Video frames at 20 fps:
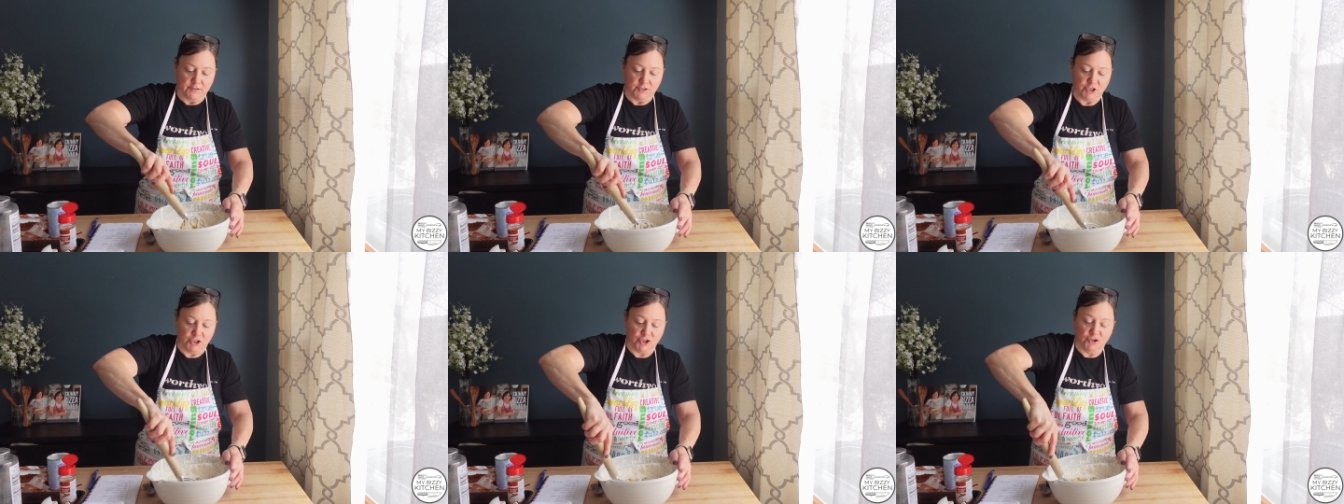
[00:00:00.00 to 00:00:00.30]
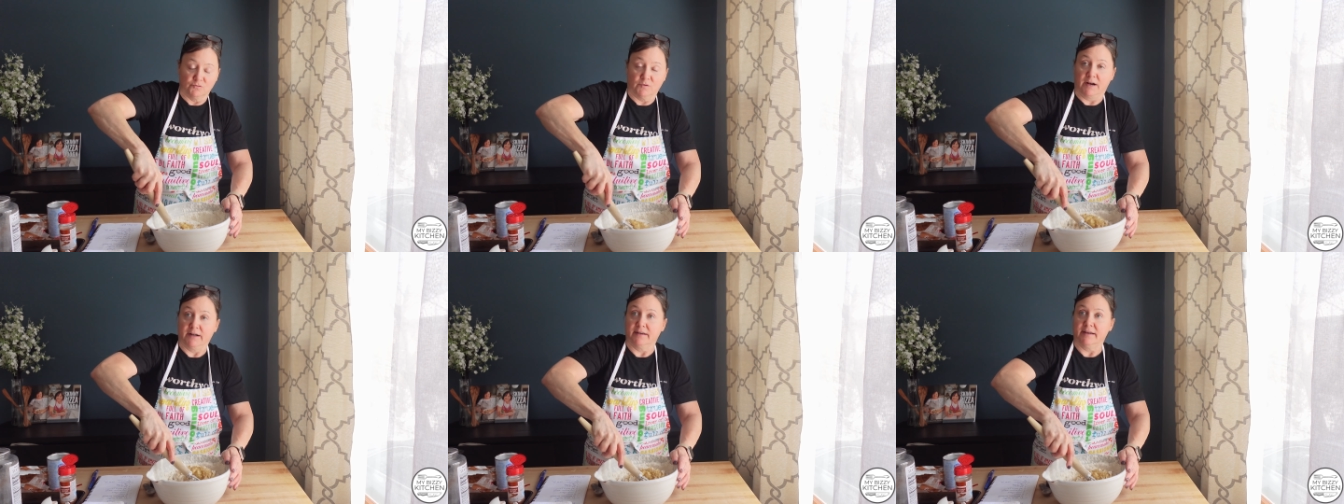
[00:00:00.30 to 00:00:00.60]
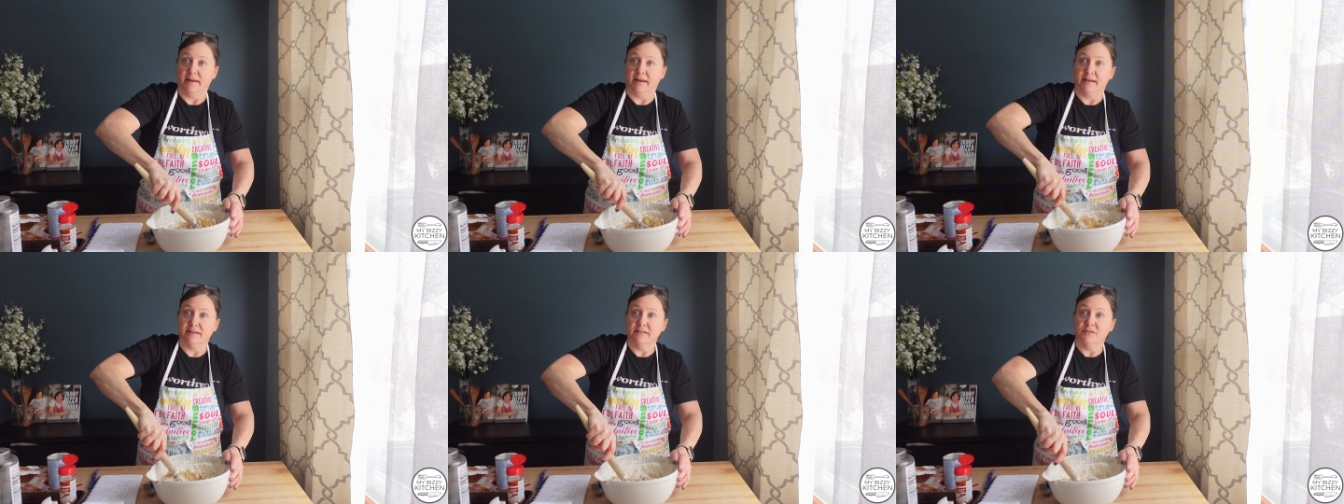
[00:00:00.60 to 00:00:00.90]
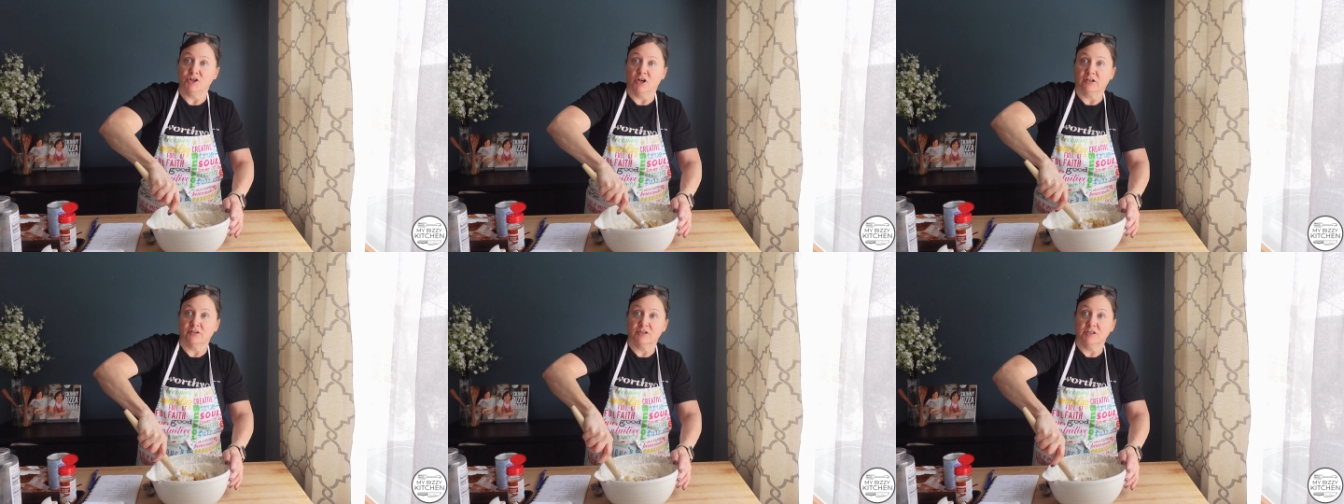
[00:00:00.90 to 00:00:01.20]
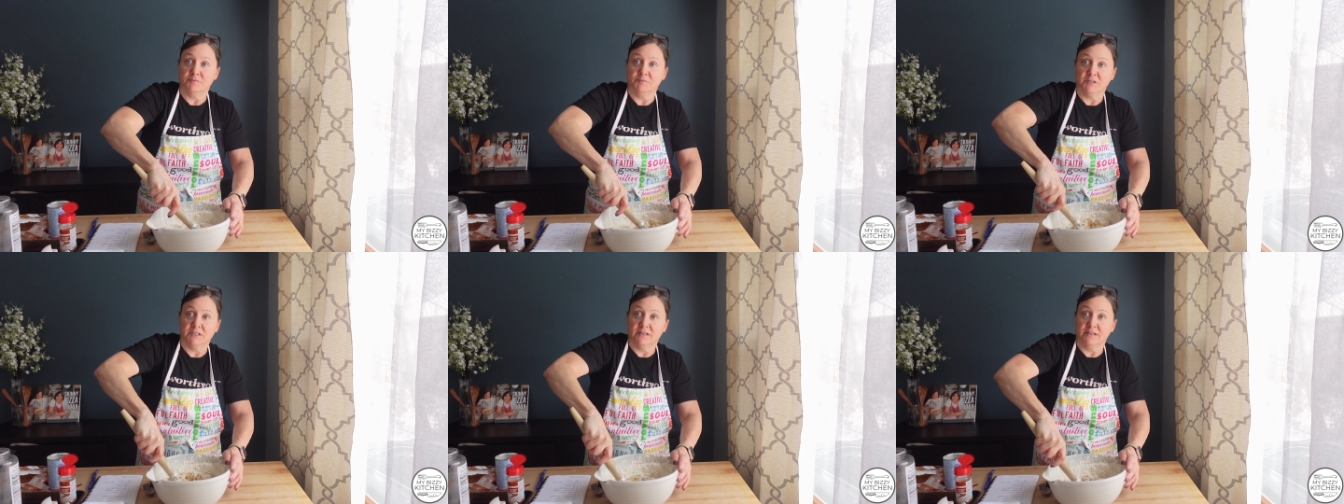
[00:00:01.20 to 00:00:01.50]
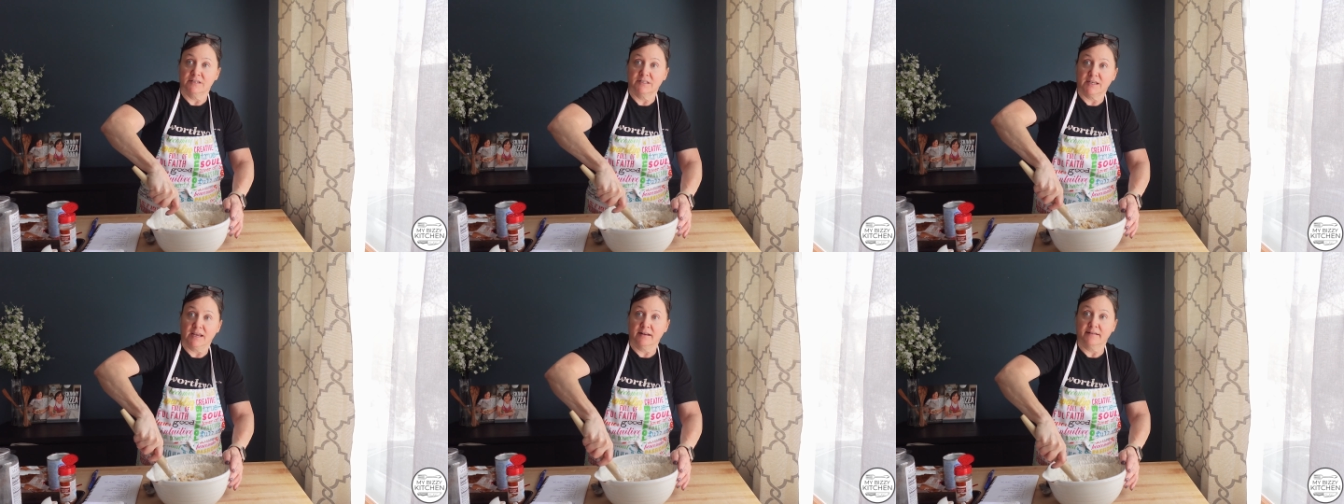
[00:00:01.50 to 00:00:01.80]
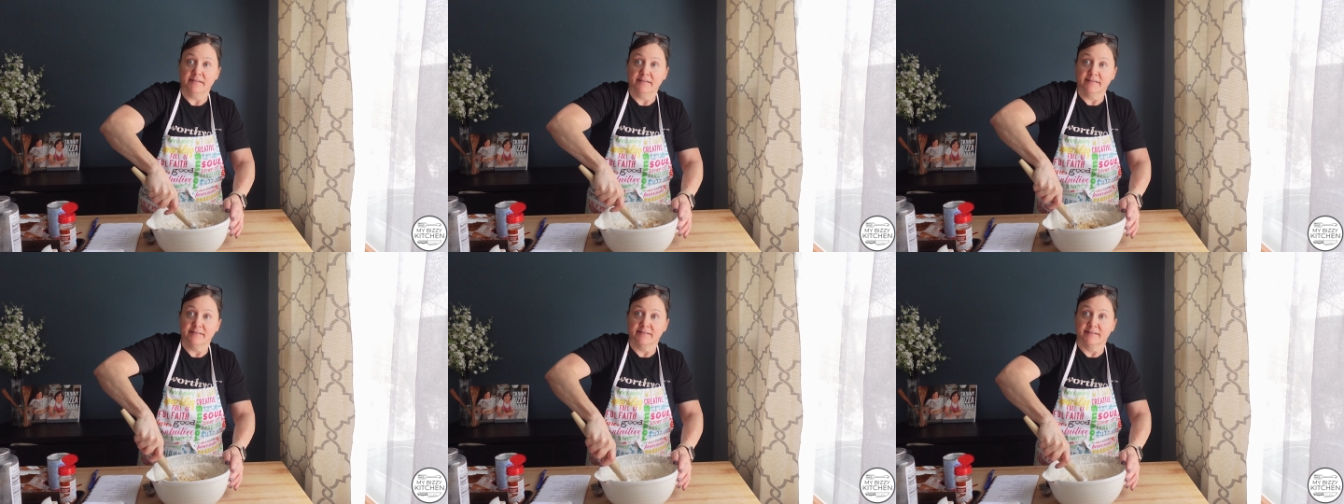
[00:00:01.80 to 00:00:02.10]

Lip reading: Did you want to add chocolate chips to this, Hannah?